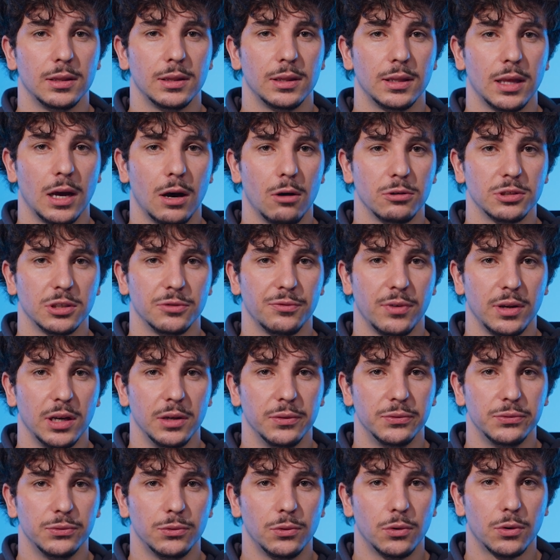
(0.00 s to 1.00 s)

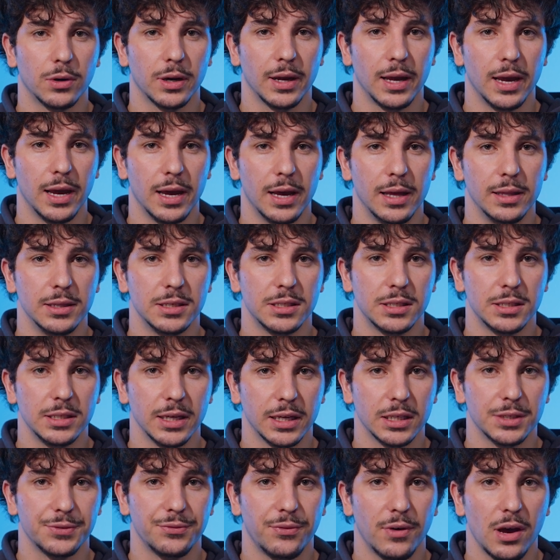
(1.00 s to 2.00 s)
1024 and
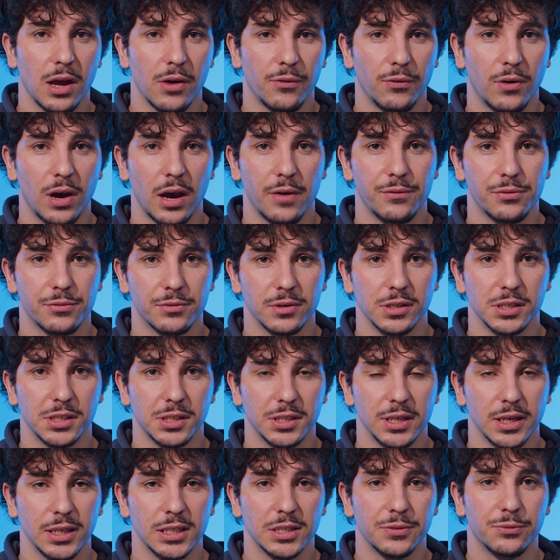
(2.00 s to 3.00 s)

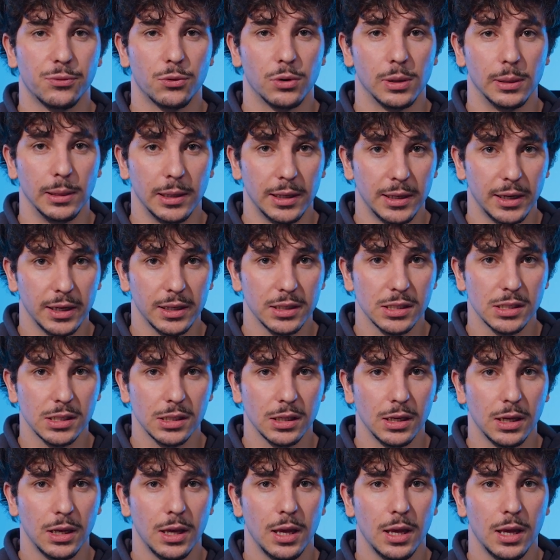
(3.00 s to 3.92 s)
65536 for Linux.